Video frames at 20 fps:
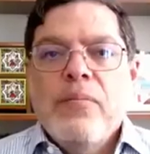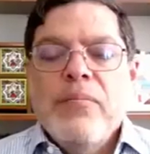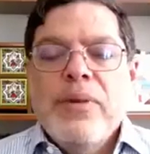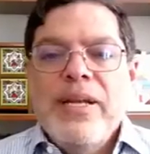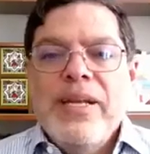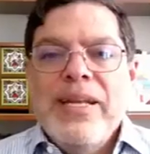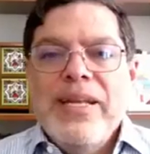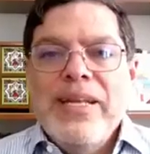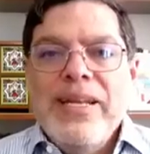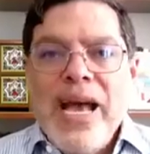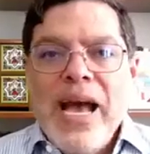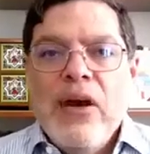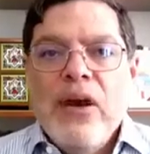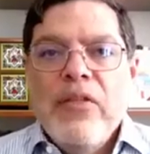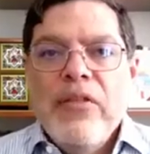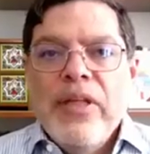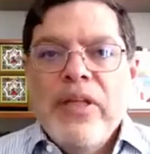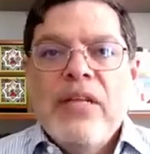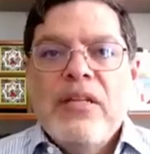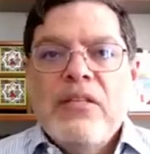But
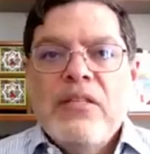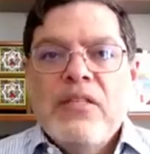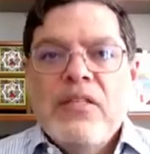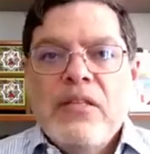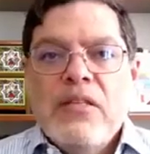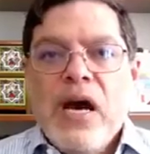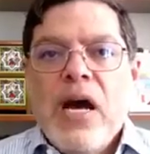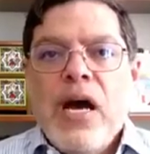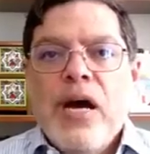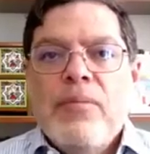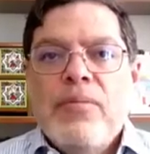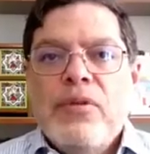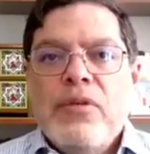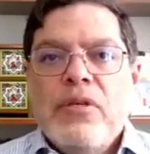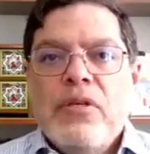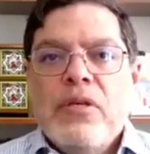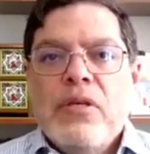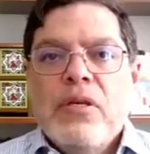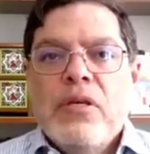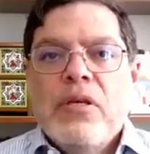now that it's
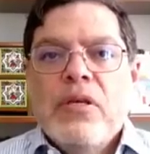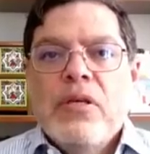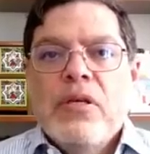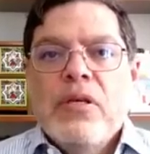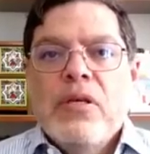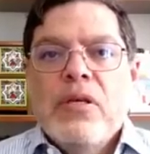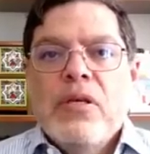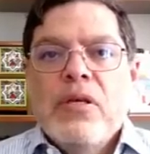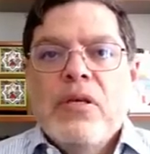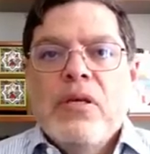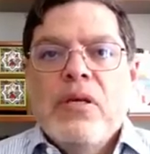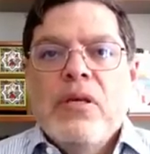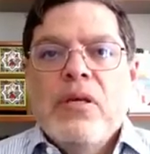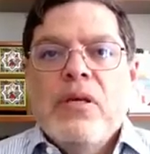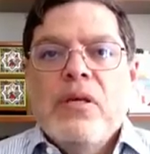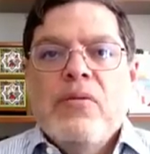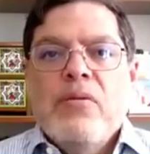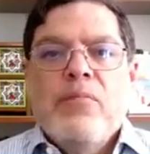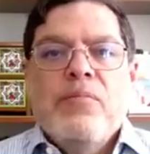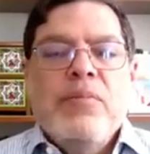stopped,
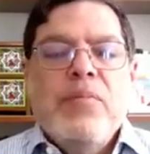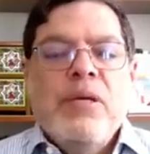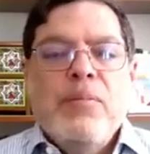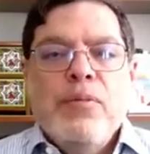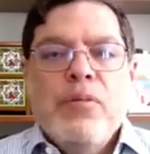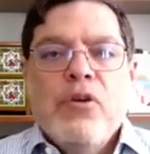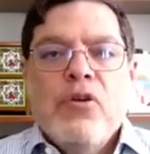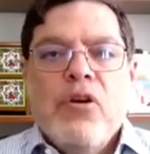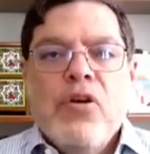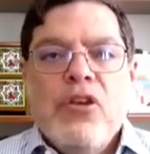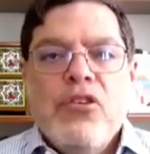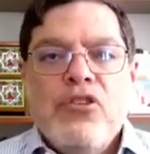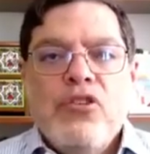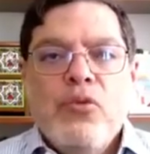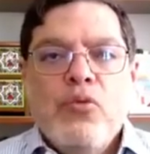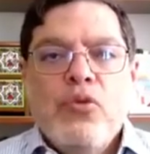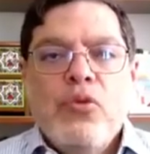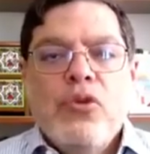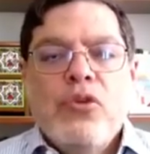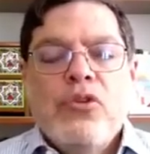people across
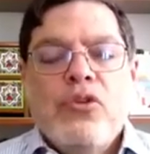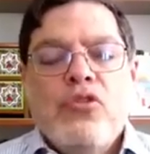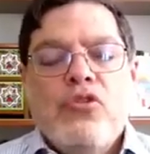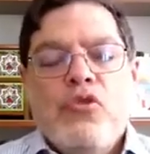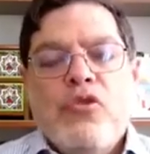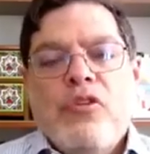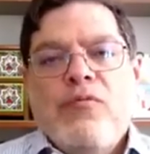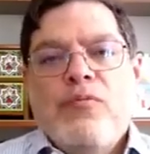the world